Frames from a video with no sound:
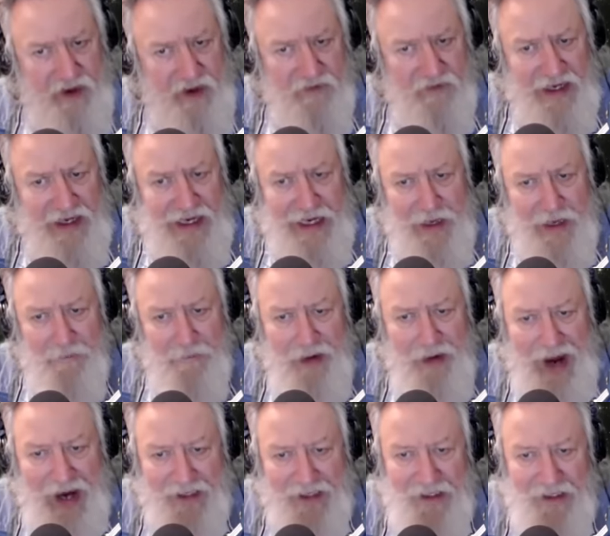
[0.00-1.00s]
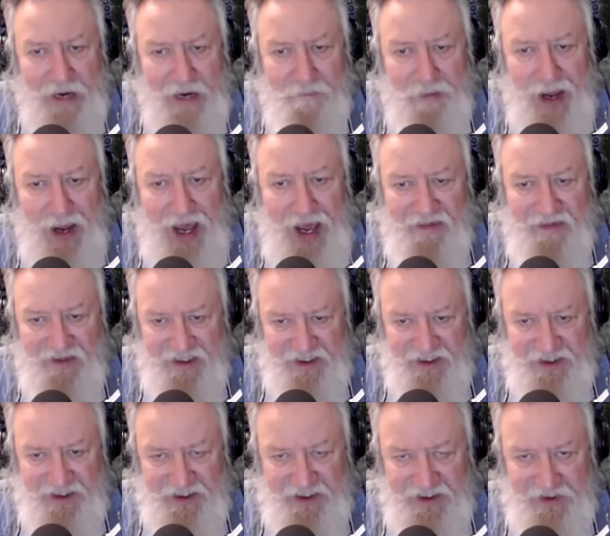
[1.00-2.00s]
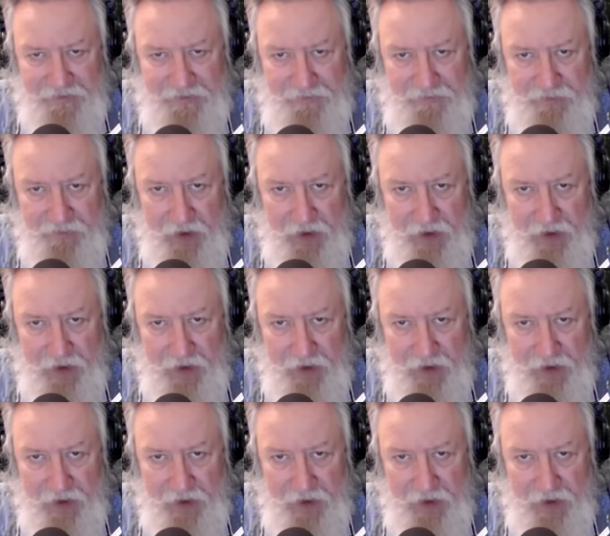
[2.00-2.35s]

the impact hypothesis,